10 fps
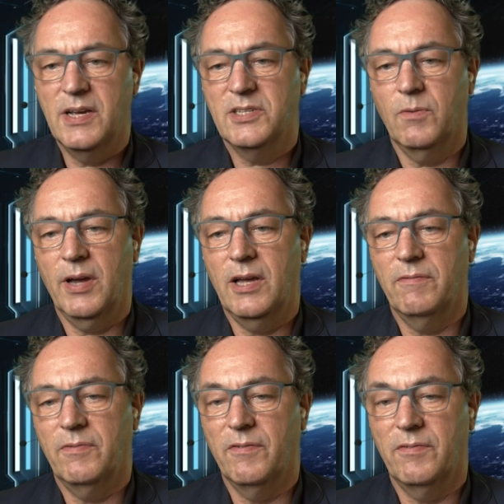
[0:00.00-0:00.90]
a way of
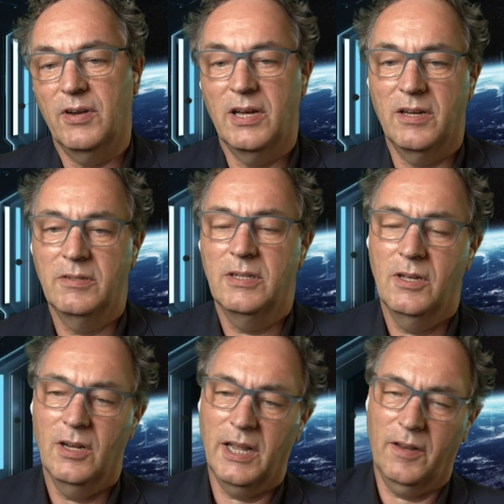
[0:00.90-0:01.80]

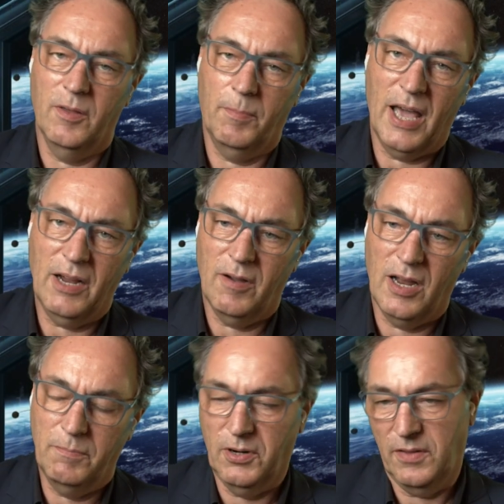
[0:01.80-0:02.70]
getting the
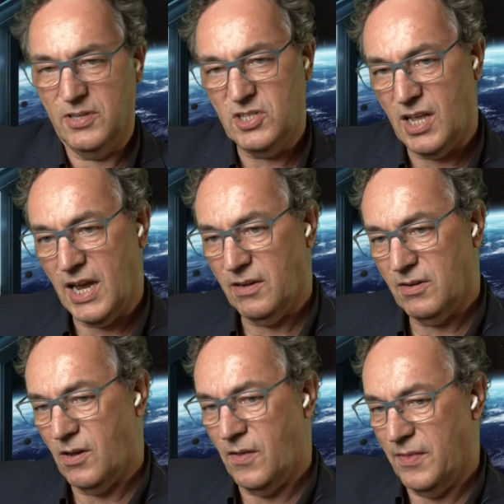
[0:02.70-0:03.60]
background, putting the slide
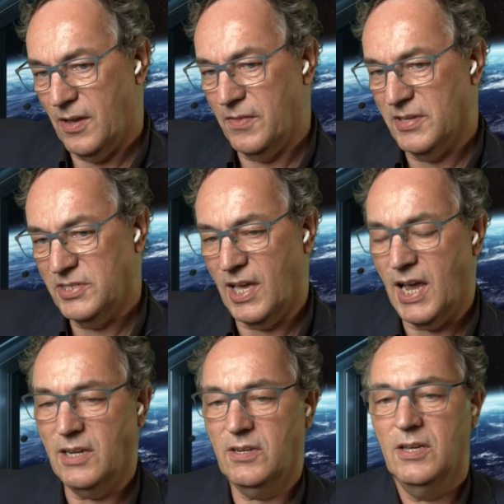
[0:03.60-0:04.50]
on the
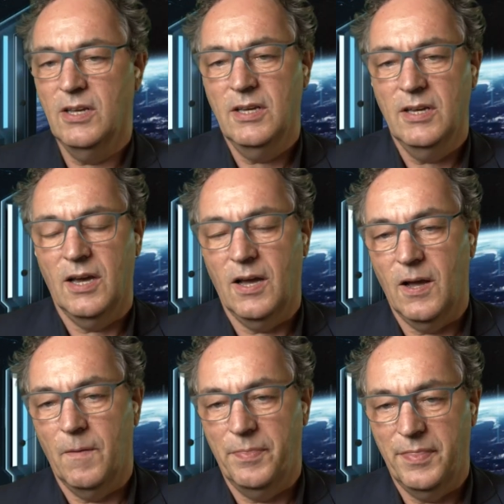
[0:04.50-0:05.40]
site.
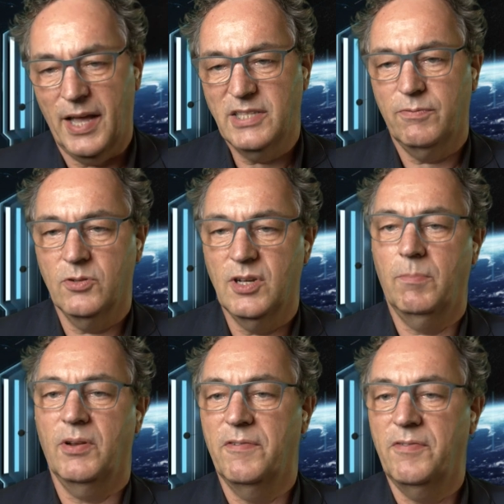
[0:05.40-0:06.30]
That's, for
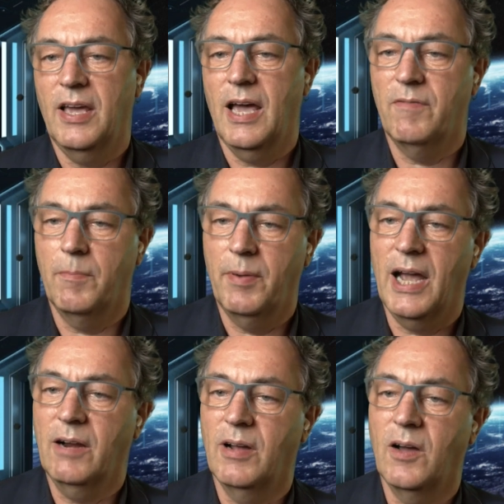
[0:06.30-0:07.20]
example, if you have a
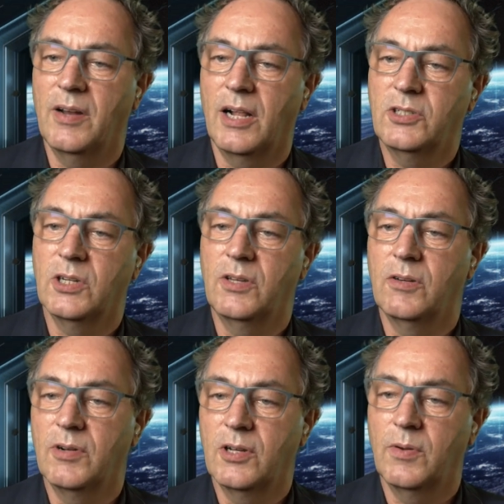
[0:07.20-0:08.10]
background, I'll show you
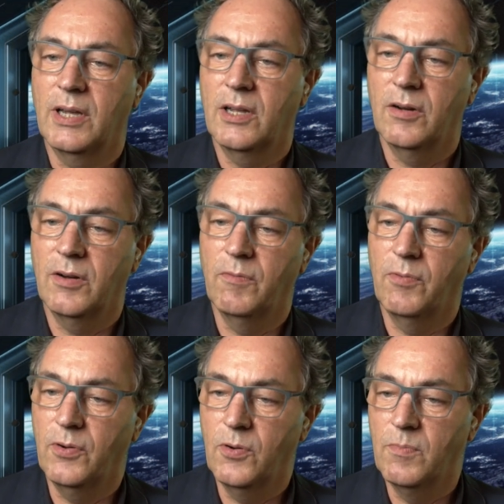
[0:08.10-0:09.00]
real quick here, a
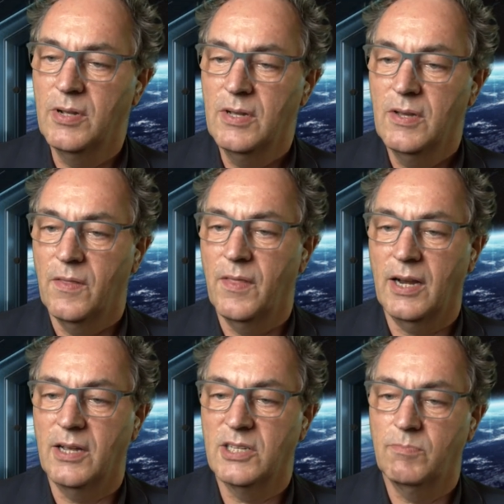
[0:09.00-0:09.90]
room
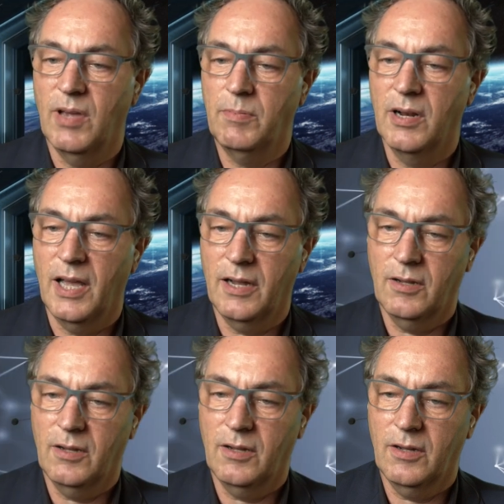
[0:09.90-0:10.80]
that is maybe like,
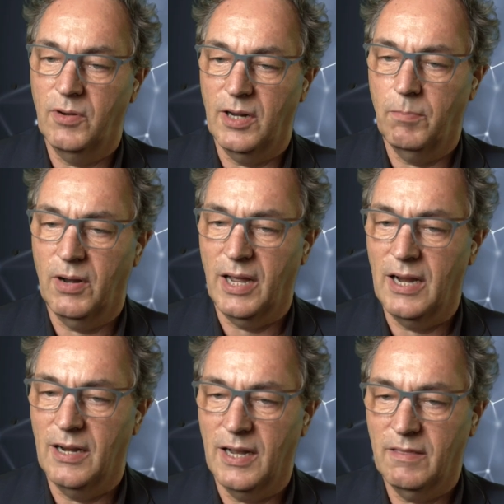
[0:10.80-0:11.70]
you know, really
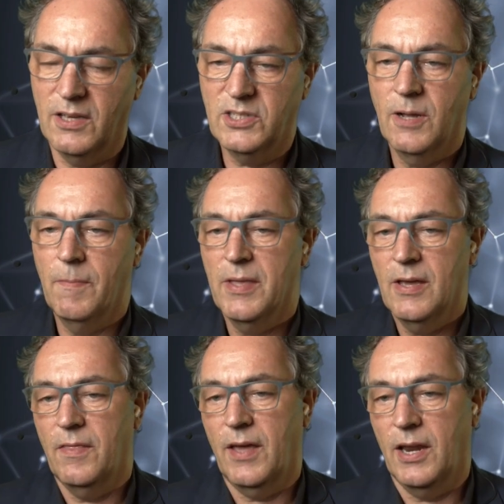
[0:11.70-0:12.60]
plain like this,
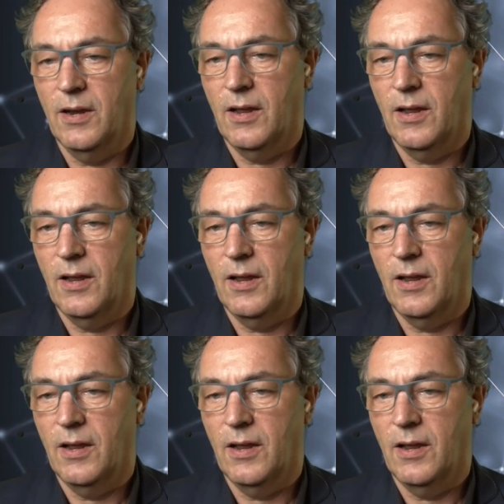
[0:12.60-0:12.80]
then,